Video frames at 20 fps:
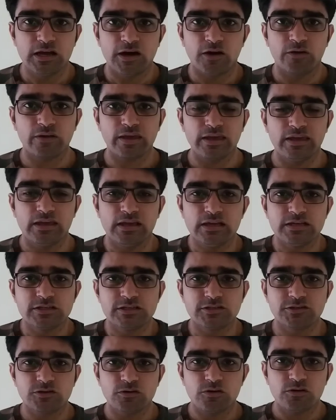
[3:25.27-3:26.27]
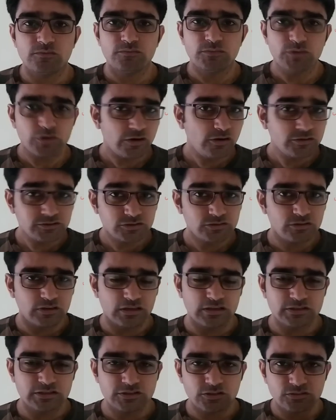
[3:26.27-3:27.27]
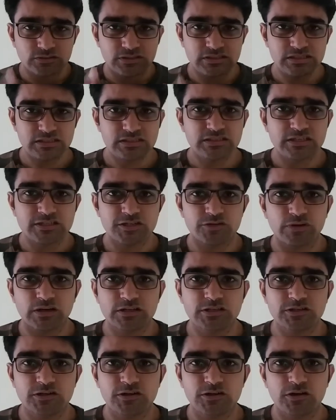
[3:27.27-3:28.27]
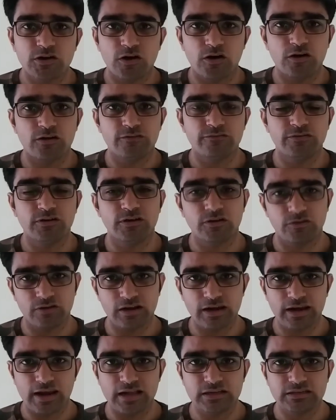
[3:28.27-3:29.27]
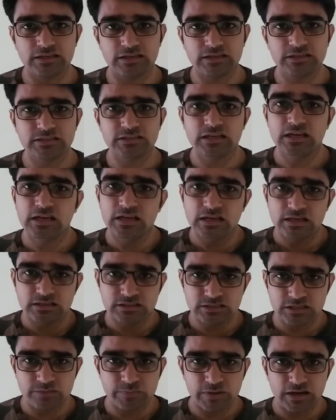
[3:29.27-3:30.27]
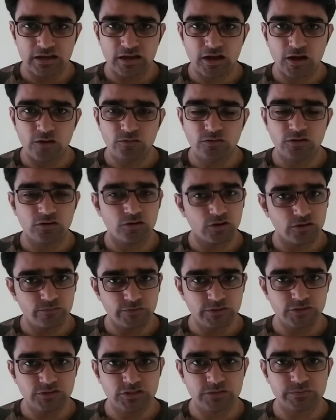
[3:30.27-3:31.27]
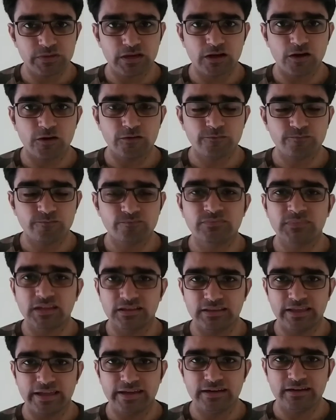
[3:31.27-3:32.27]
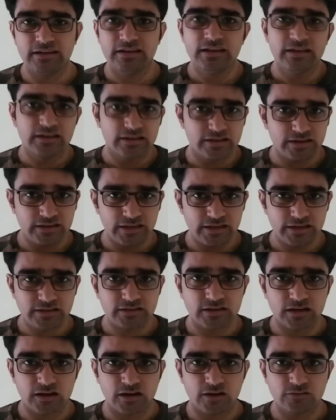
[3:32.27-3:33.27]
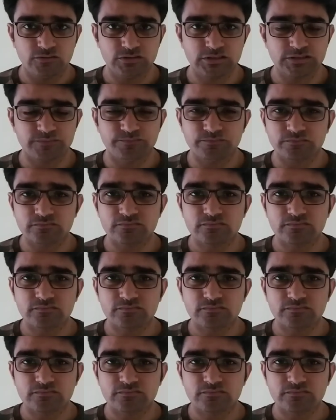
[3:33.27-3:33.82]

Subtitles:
Okay, so you can also so this is the structure of Google Analytics. Gmail account, log in with your Gmail account, then create accounts,